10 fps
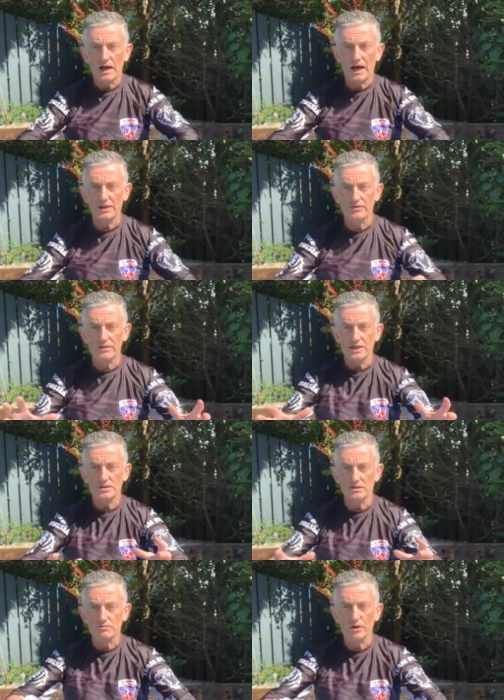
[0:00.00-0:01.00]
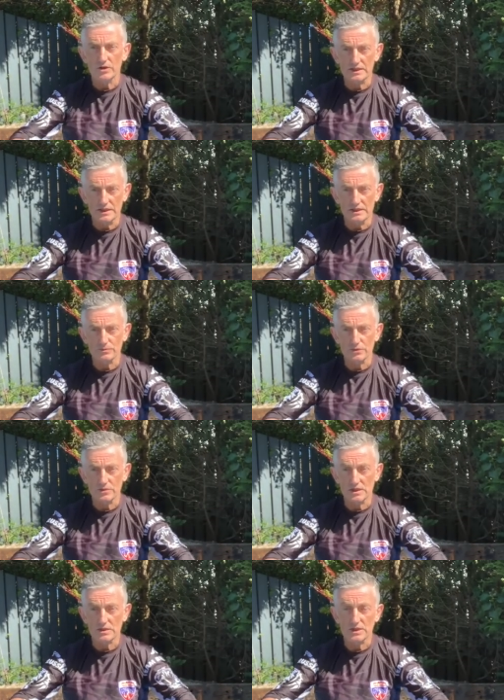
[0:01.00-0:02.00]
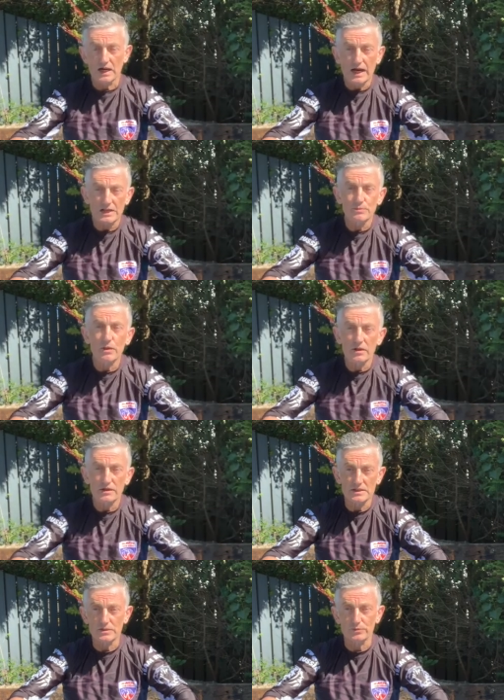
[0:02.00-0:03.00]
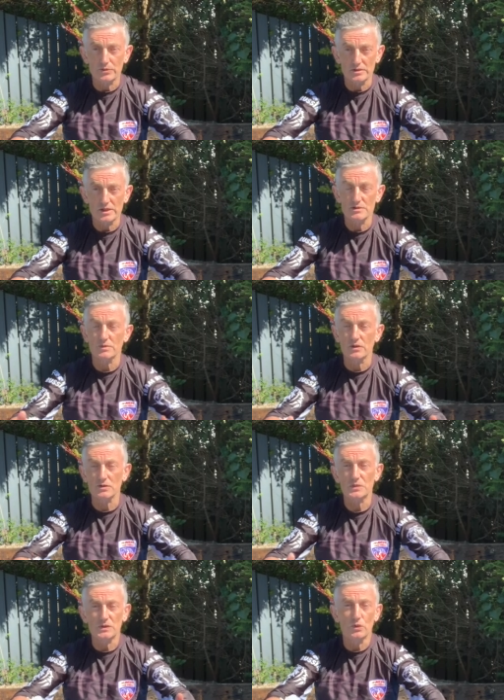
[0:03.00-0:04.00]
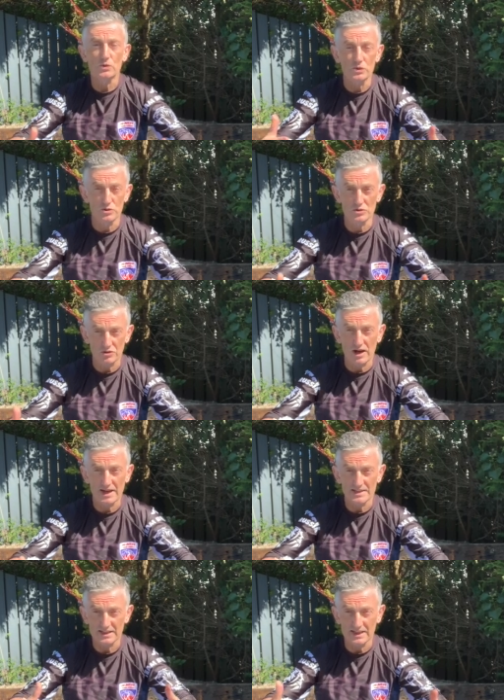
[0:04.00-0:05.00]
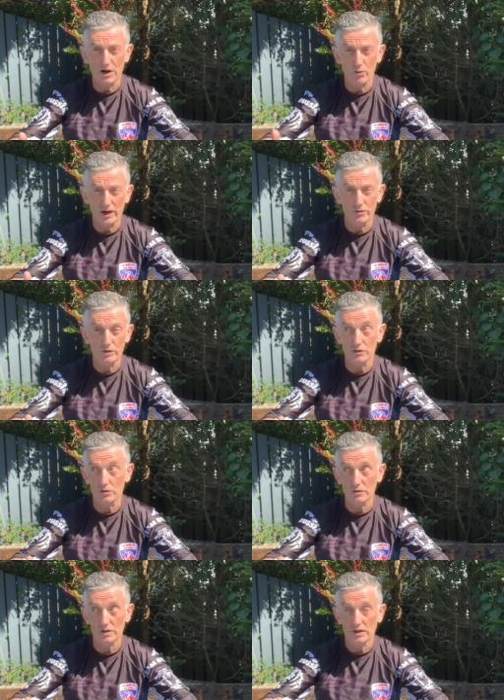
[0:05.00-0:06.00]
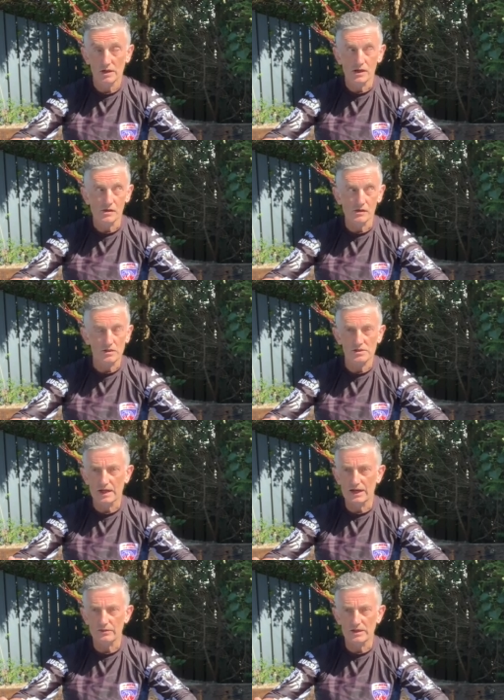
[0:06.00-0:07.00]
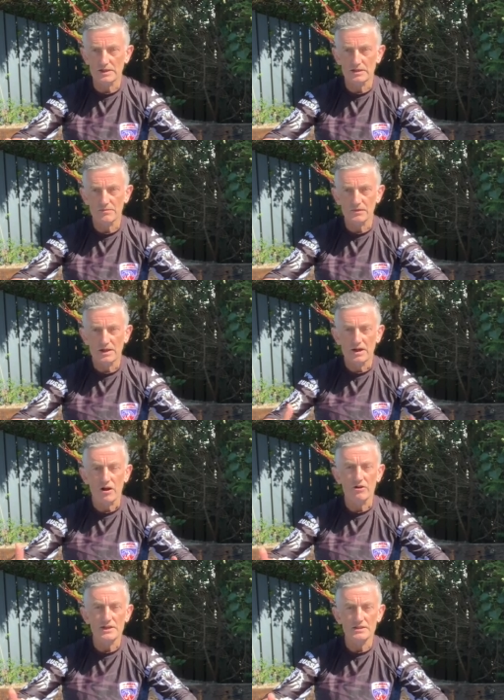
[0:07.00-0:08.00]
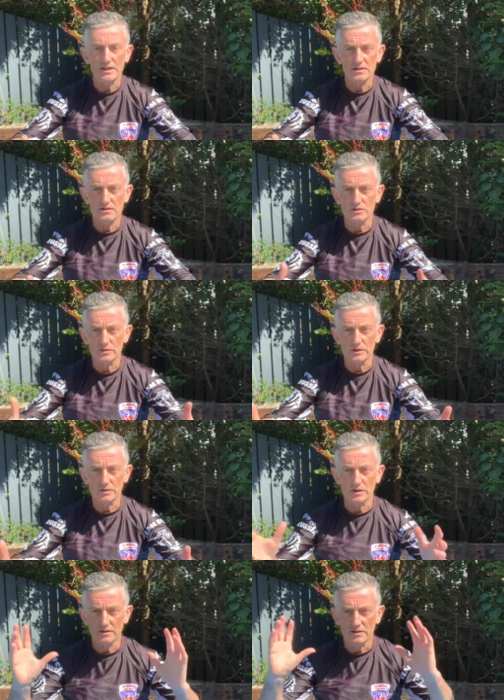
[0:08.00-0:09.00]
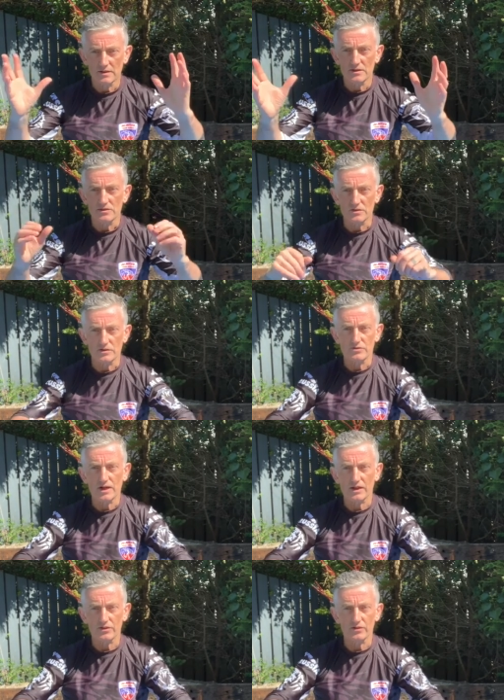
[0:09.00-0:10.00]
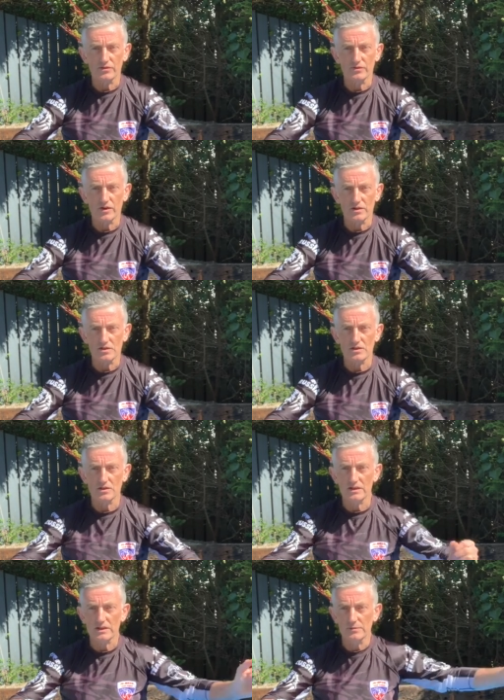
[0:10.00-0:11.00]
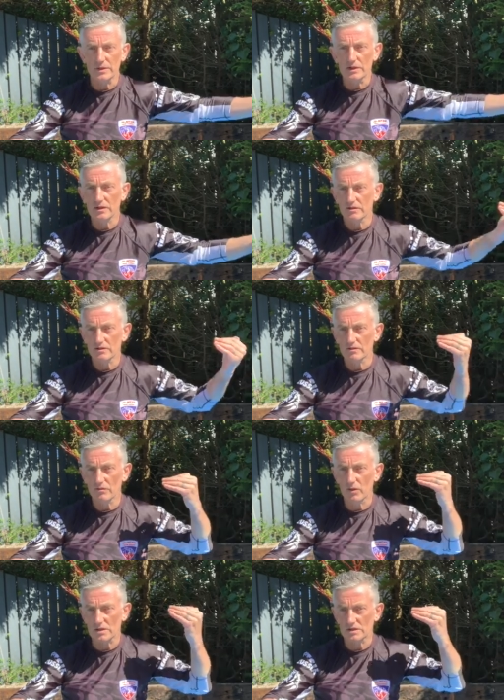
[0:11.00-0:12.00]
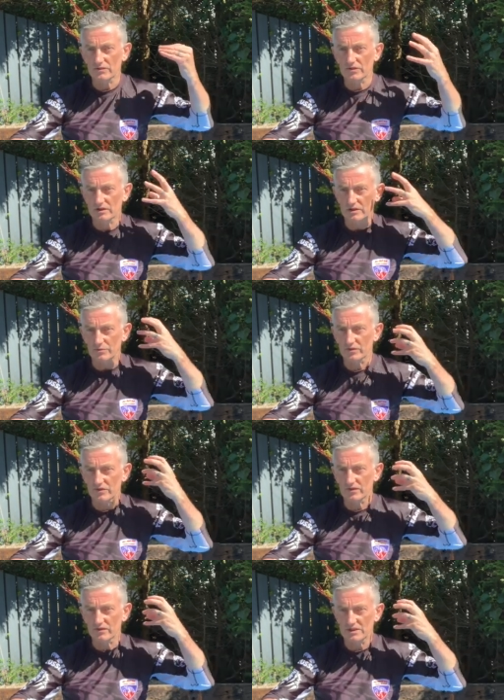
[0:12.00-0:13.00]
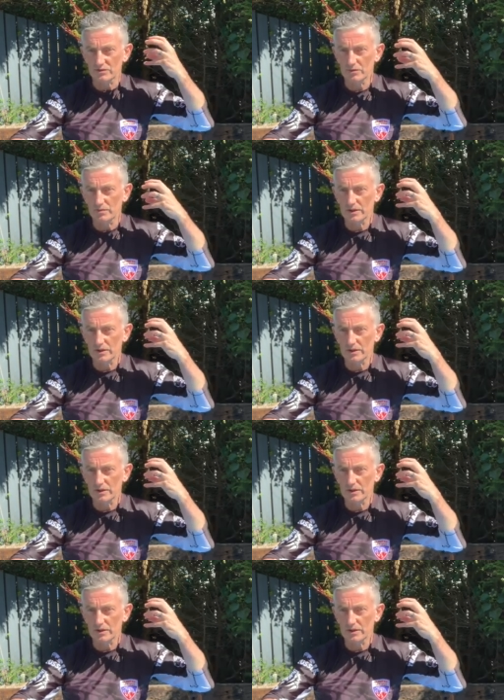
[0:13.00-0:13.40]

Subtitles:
And that's part of the aging process. And it's part of the aging process because we don't use our eyes in that way. We don't look sideways. Our ancestors, when they were sort of trekking through the forest, they'd be watching for their peripheral vision, would